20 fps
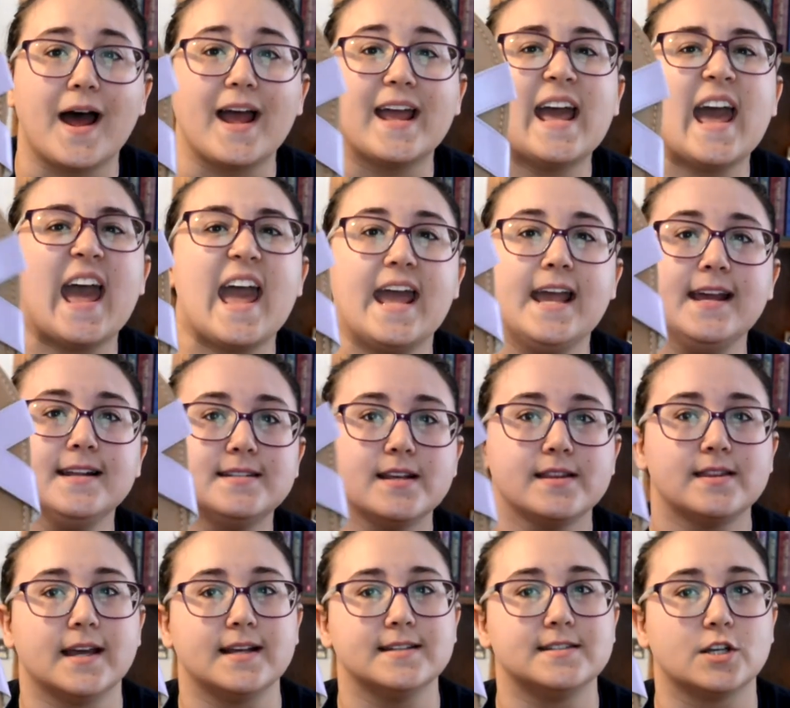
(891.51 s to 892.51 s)
I hate
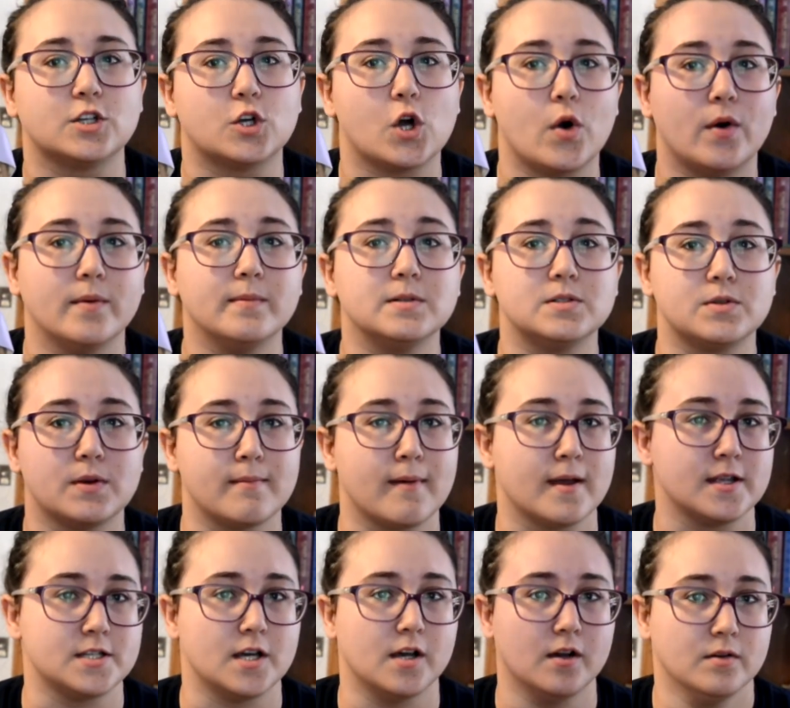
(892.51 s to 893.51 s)
things that go in between my
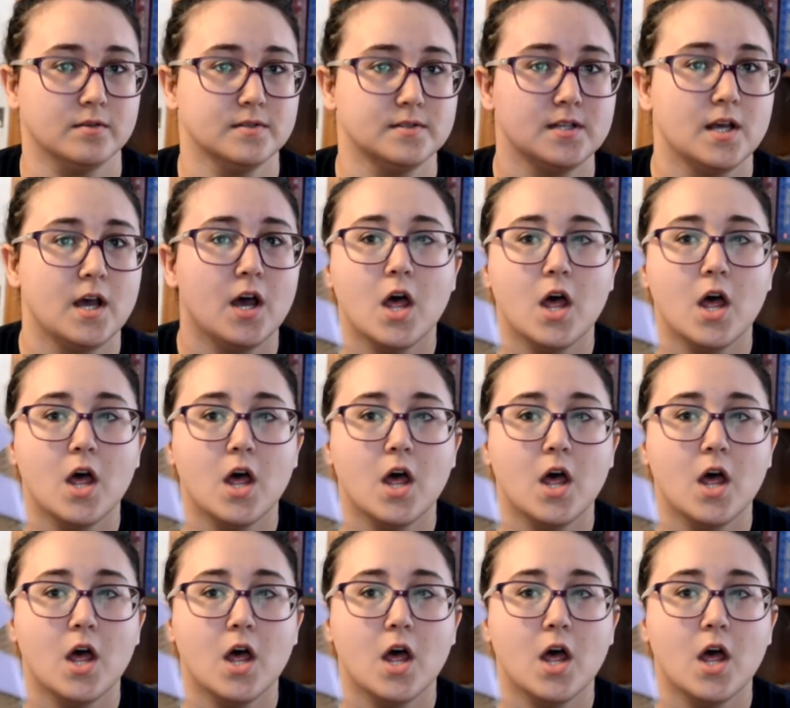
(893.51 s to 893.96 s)
toes